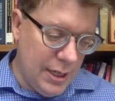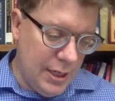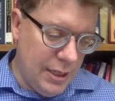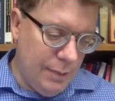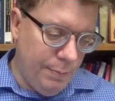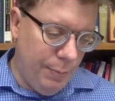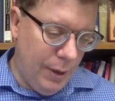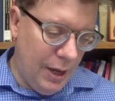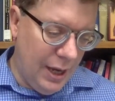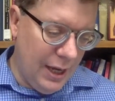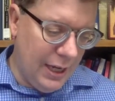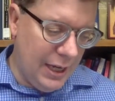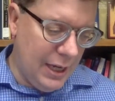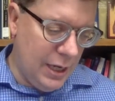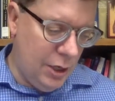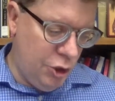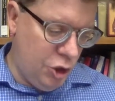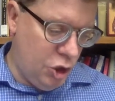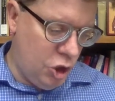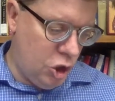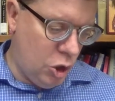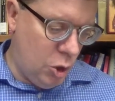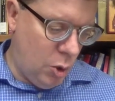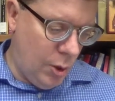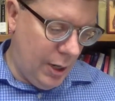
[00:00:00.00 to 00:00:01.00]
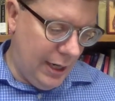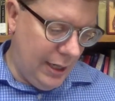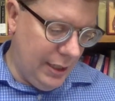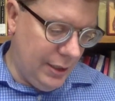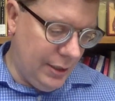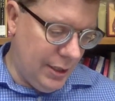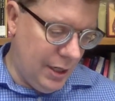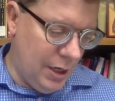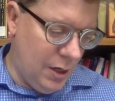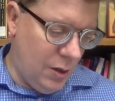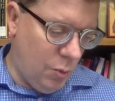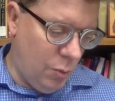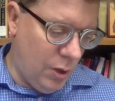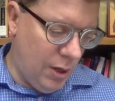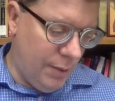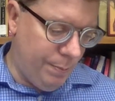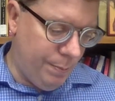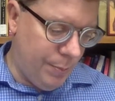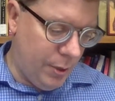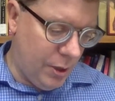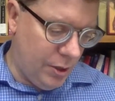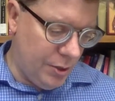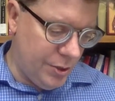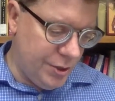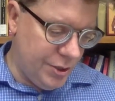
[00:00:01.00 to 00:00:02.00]
but conjoined in one
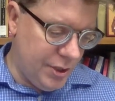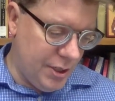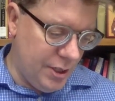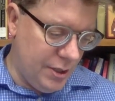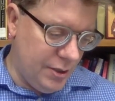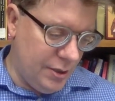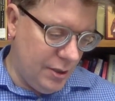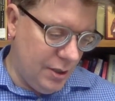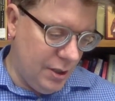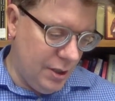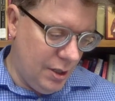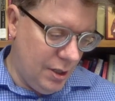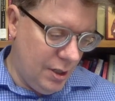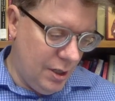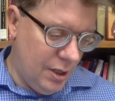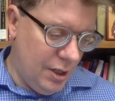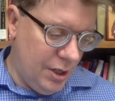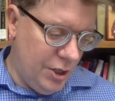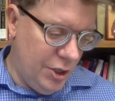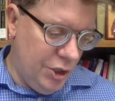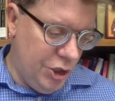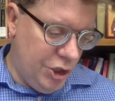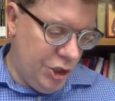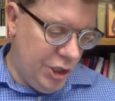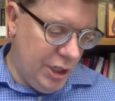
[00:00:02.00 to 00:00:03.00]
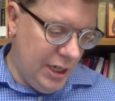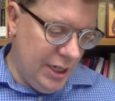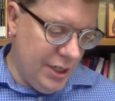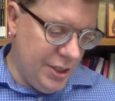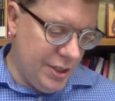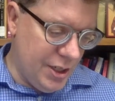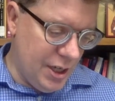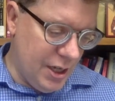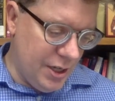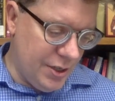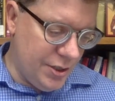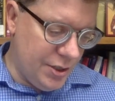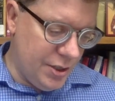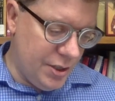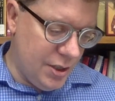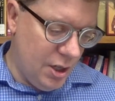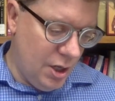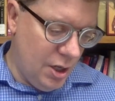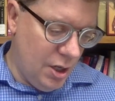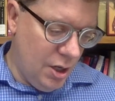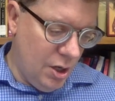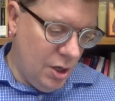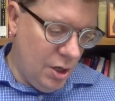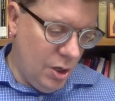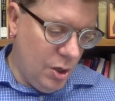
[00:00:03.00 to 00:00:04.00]
person, Jesus,
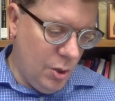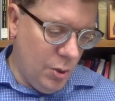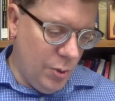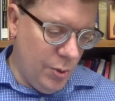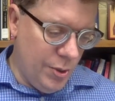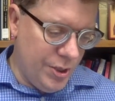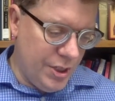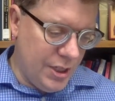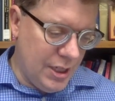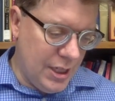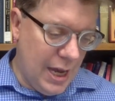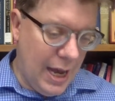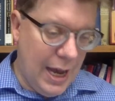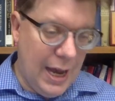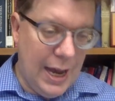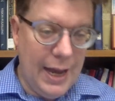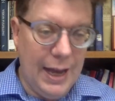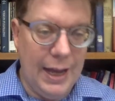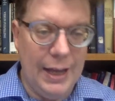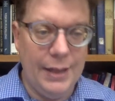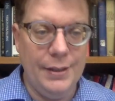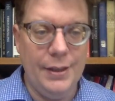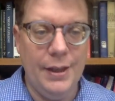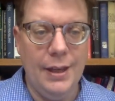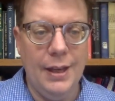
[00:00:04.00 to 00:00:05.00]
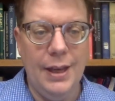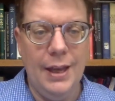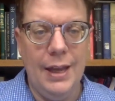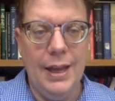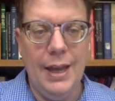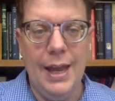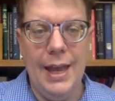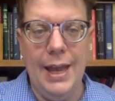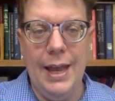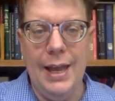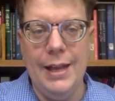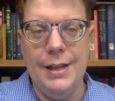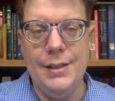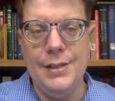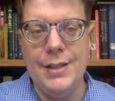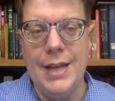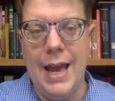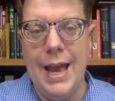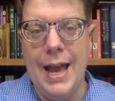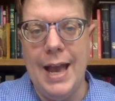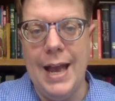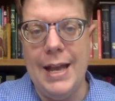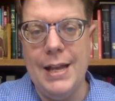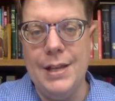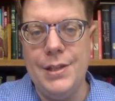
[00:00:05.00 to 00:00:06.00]
who is God and
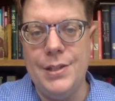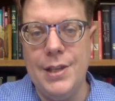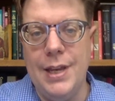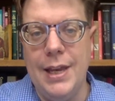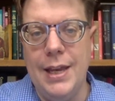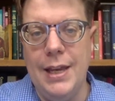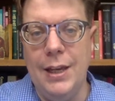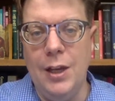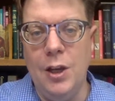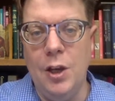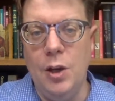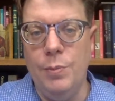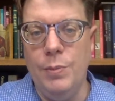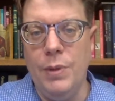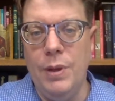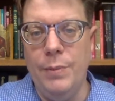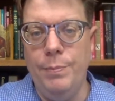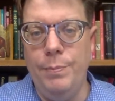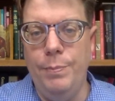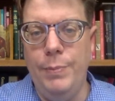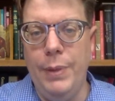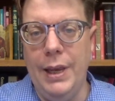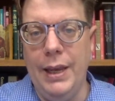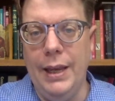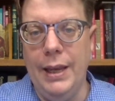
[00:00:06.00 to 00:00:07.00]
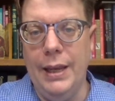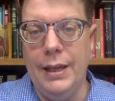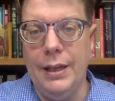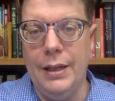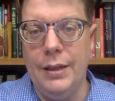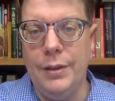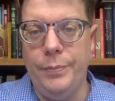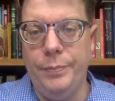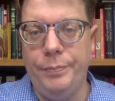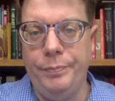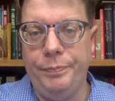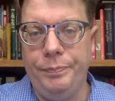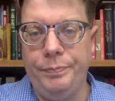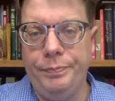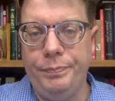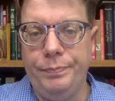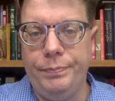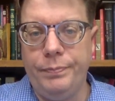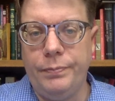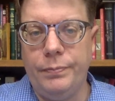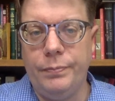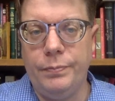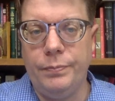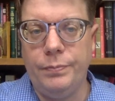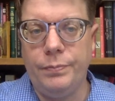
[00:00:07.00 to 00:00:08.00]
as a human being.
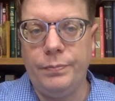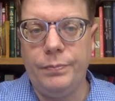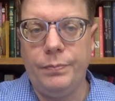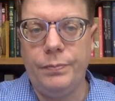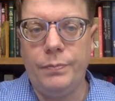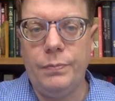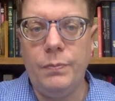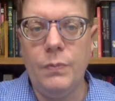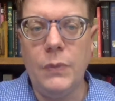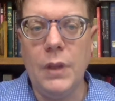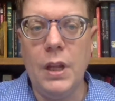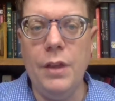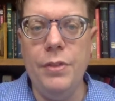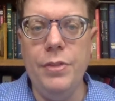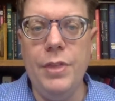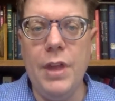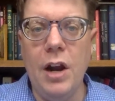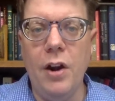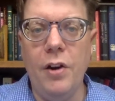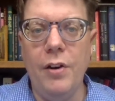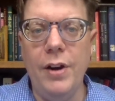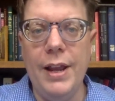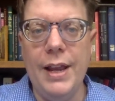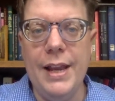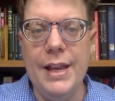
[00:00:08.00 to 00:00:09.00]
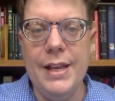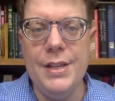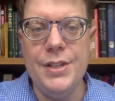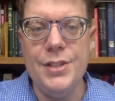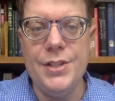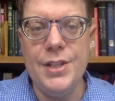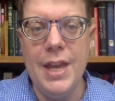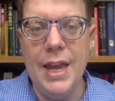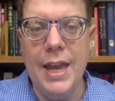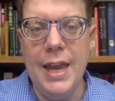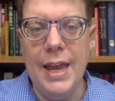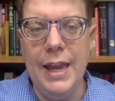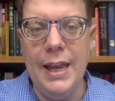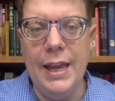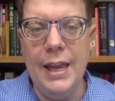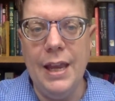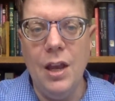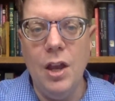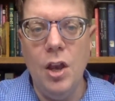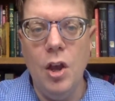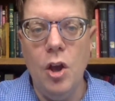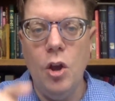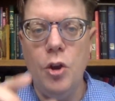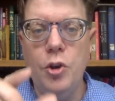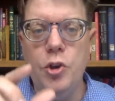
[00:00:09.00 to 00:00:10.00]
There is a
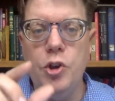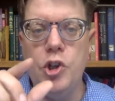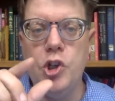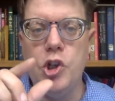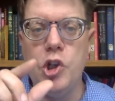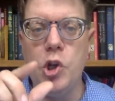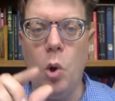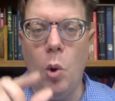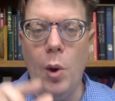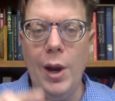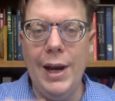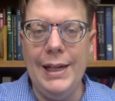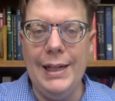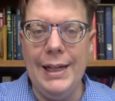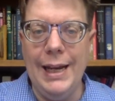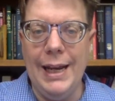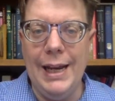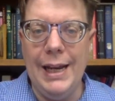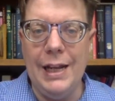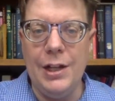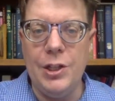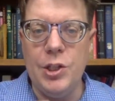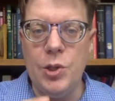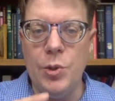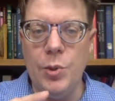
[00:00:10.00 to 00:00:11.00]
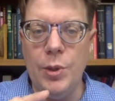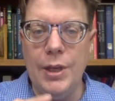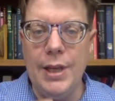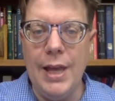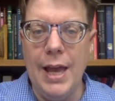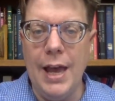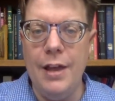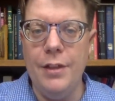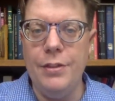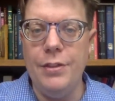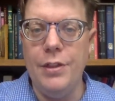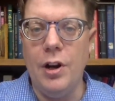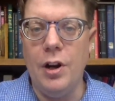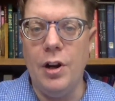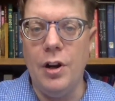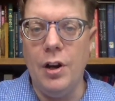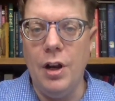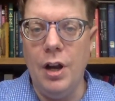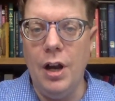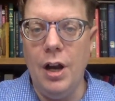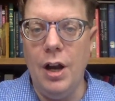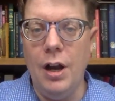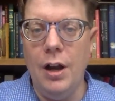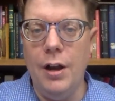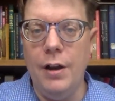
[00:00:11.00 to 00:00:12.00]
joining together
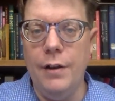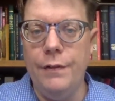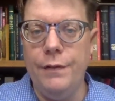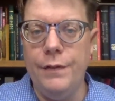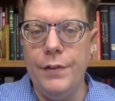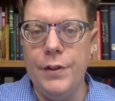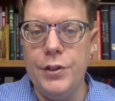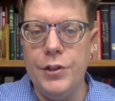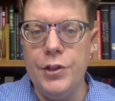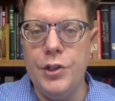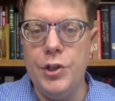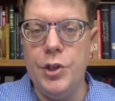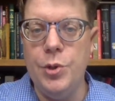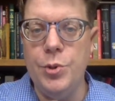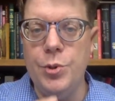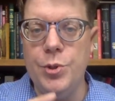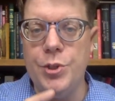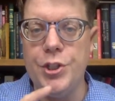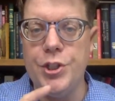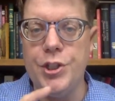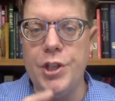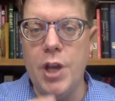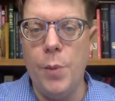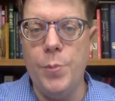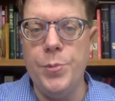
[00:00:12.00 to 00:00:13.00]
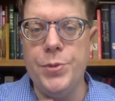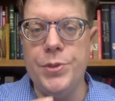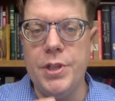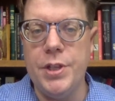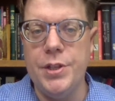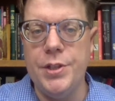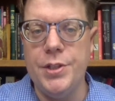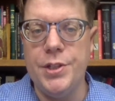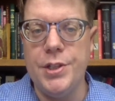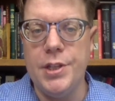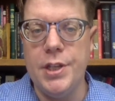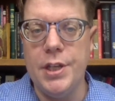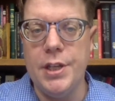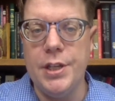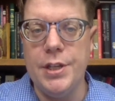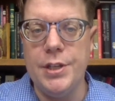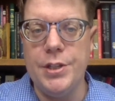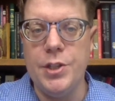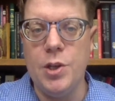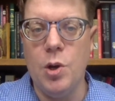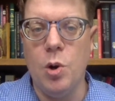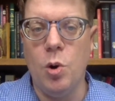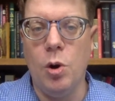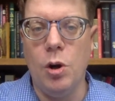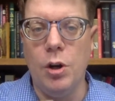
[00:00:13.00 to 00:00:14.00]
of 2
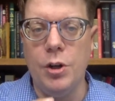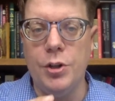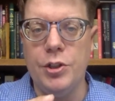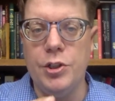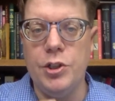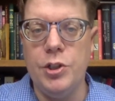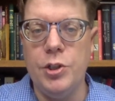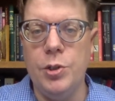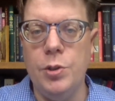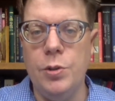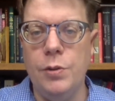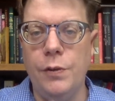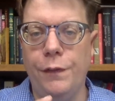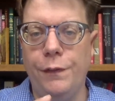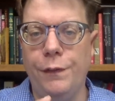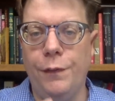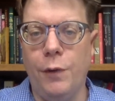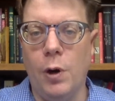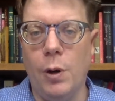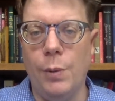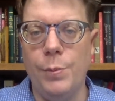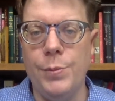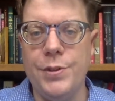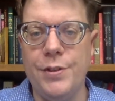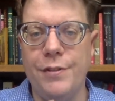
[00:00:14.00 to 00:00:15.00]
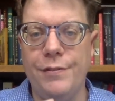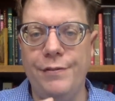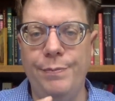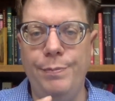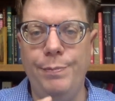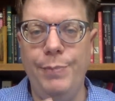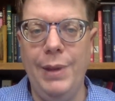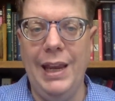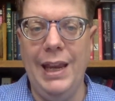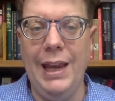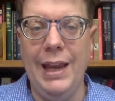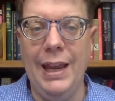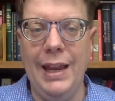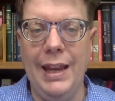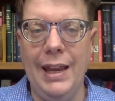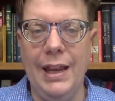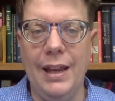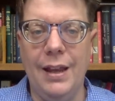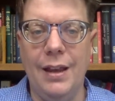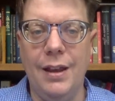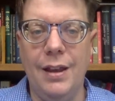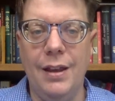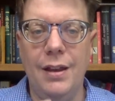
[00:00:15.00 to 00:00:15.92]
substances or 2 forms of being,